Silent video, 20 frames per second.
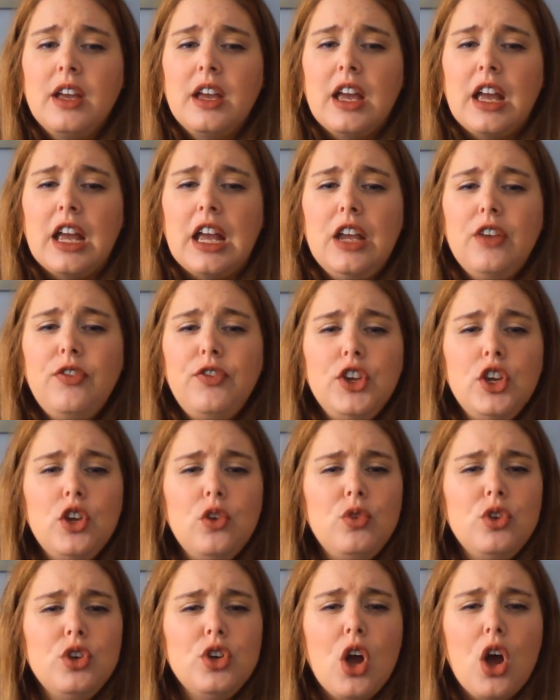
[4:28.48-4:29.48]
If
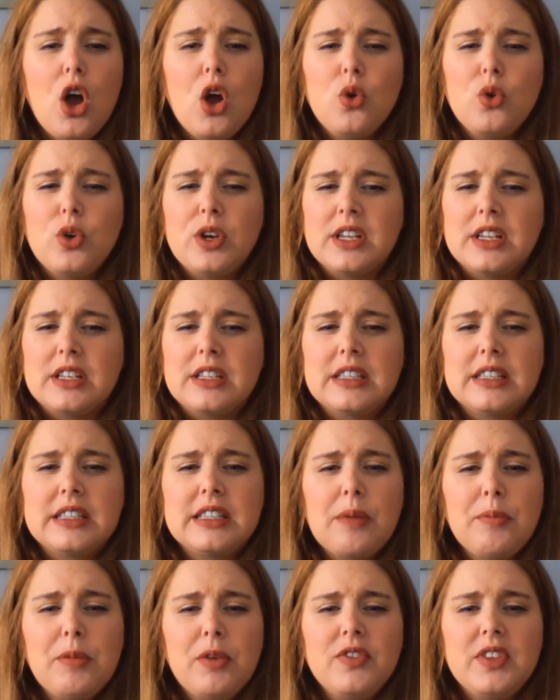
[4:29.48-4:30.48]
you notice
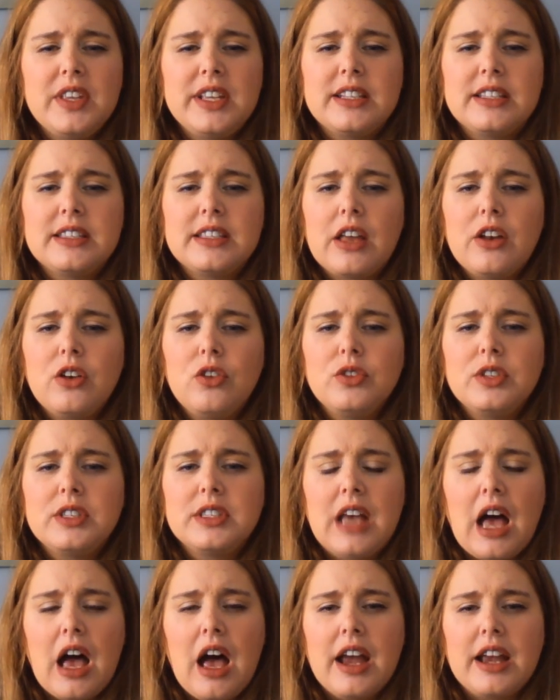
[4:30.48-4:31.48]
some of these subtle
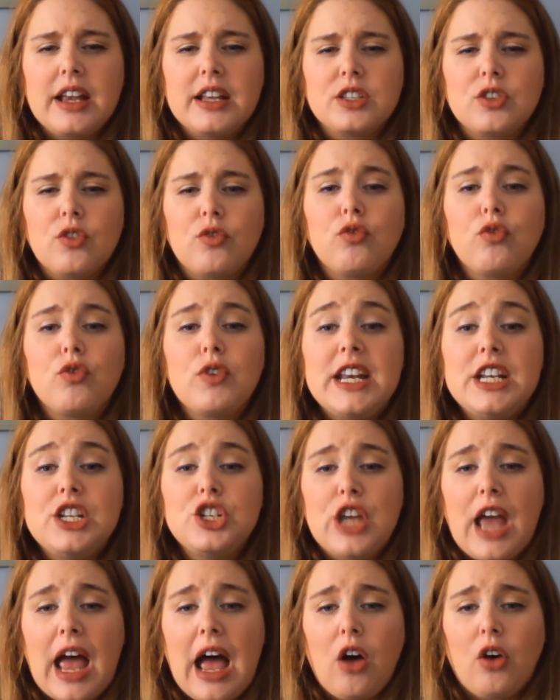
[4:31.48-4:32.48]
signs,
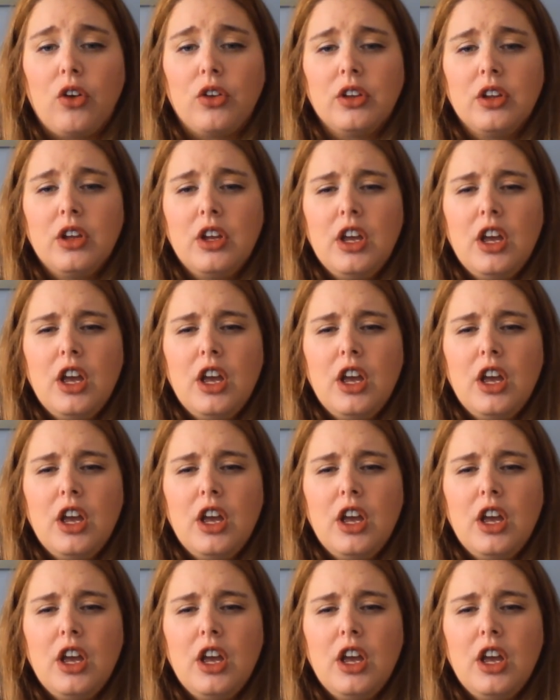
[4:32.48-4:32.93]
reach out,